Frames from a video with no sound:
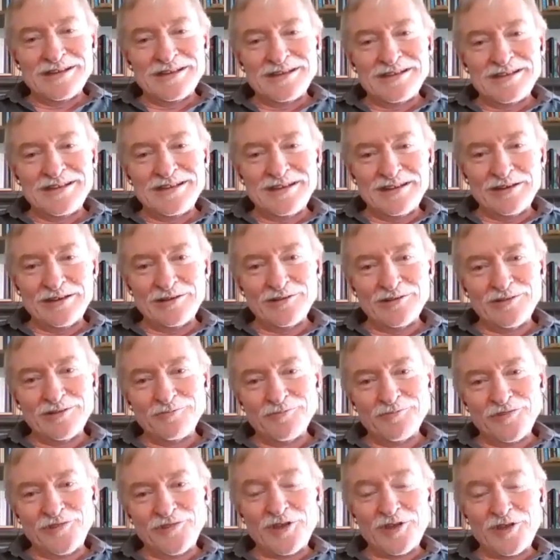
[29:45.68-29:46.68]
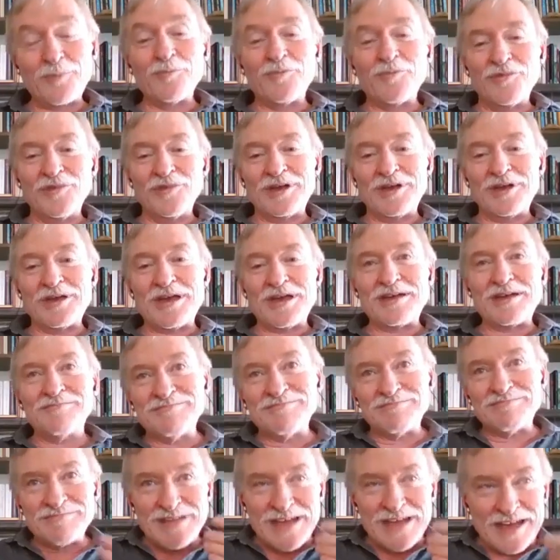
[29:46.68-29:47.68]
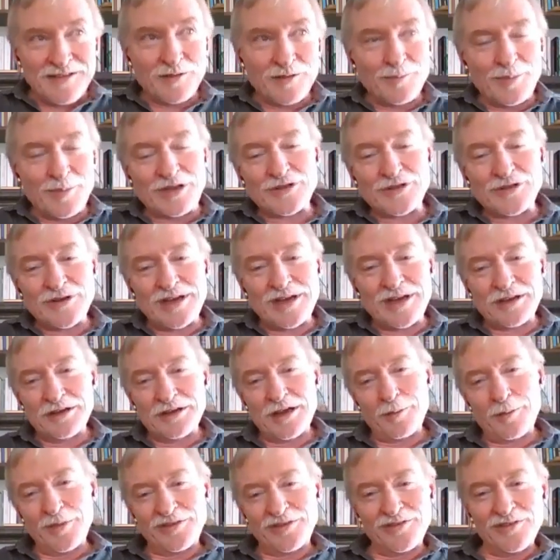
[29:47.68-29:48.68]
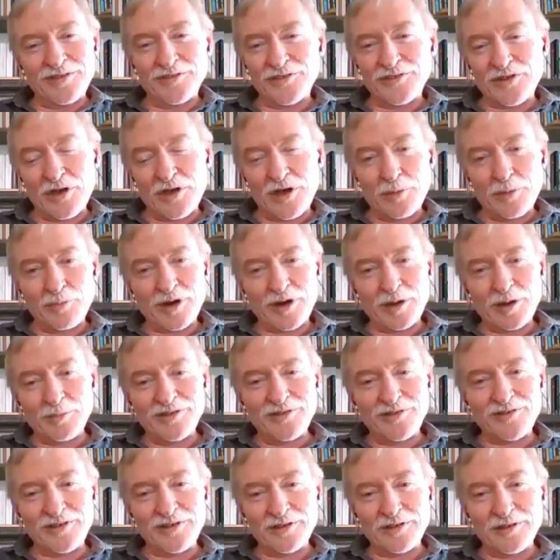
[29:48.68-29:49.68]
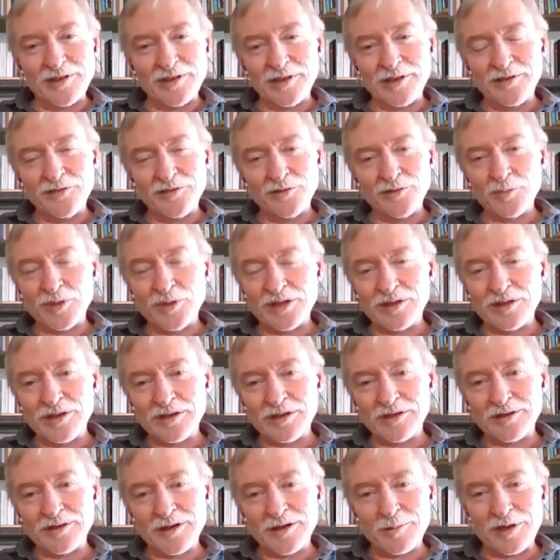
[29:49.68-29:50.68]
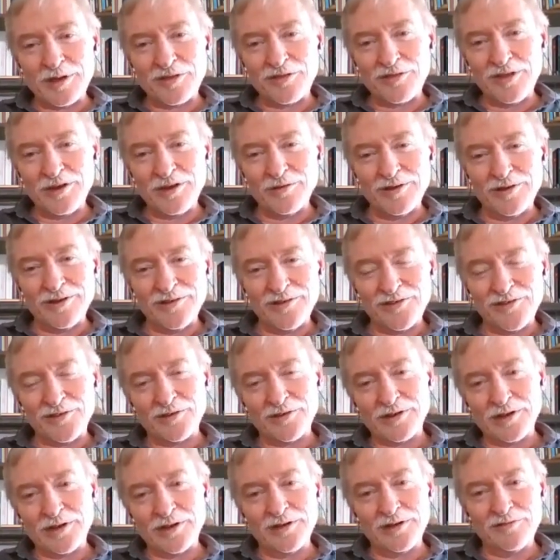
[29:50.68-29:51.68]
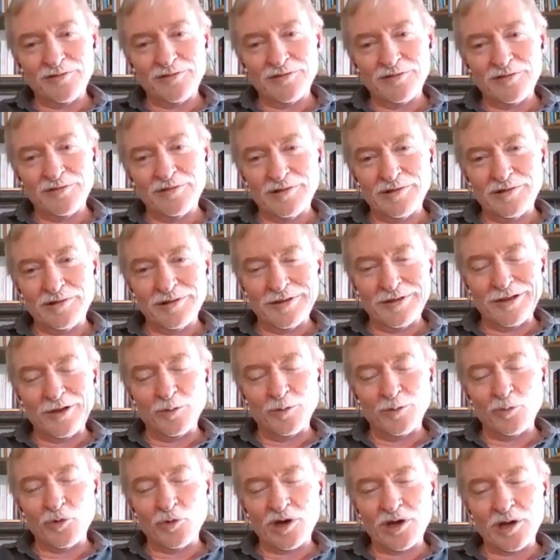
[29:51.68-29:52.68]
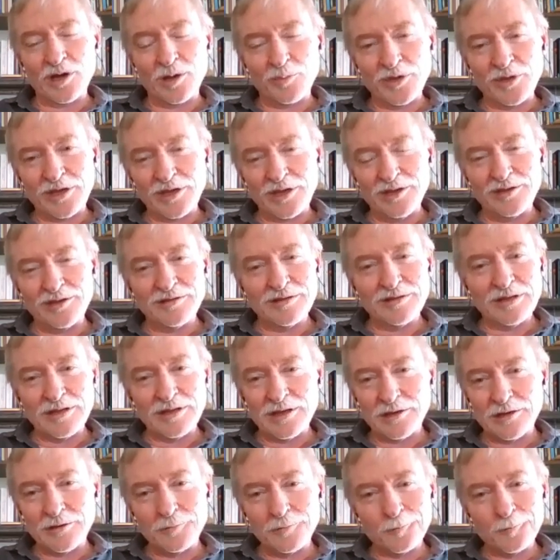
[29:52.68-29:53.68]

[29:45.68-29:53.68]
you know, some the elementary economics that's taught probably still is, but the economic theorists are kind of a little more complicated than that.